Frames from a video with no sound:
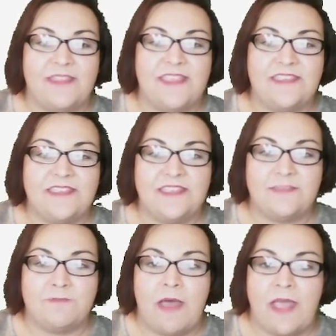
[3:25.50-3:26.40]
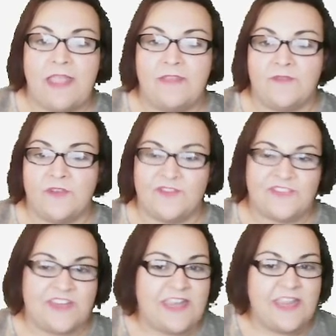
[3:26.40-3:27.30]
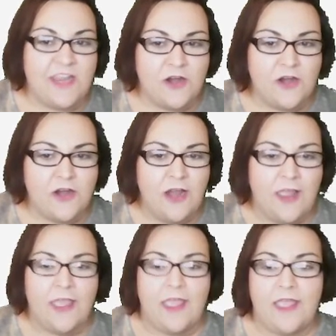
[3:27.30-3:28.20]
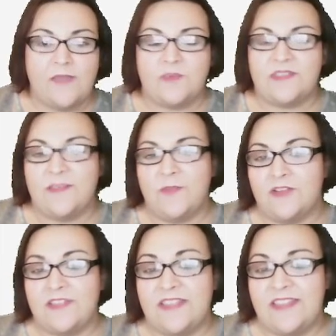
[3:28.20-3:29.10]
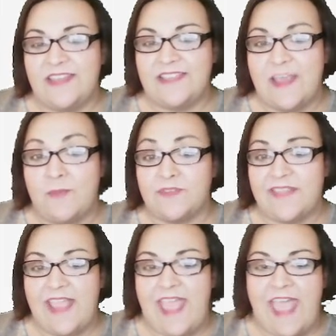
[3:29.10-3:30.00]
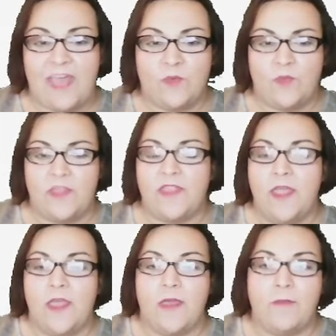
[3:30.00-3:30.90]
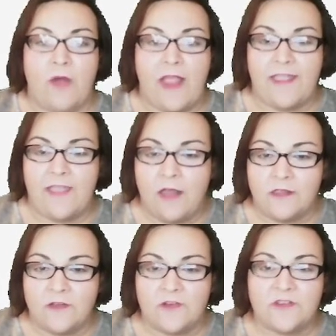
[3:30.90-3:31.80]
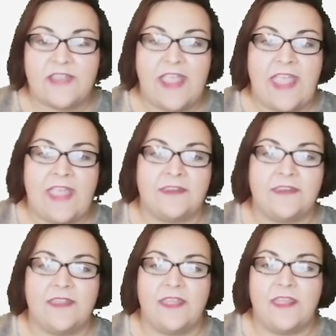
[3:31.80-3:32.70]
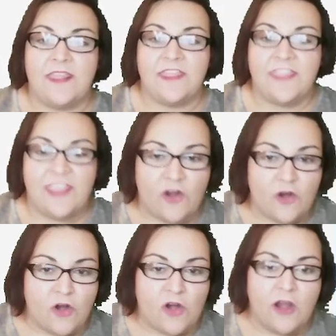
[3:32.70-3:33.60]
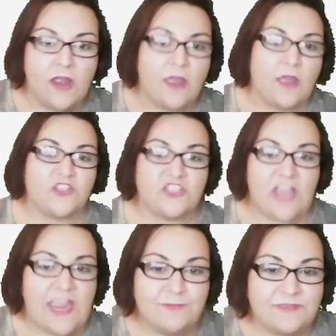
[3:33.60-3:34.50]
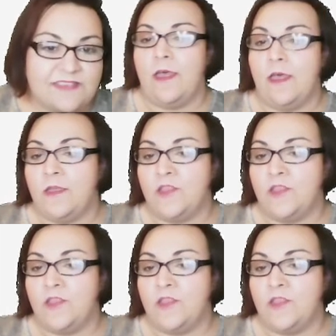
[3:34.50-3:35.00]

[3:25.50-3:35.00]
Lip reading: This is my version here. It was similar to the examples they had with bright colors and thicker shapes.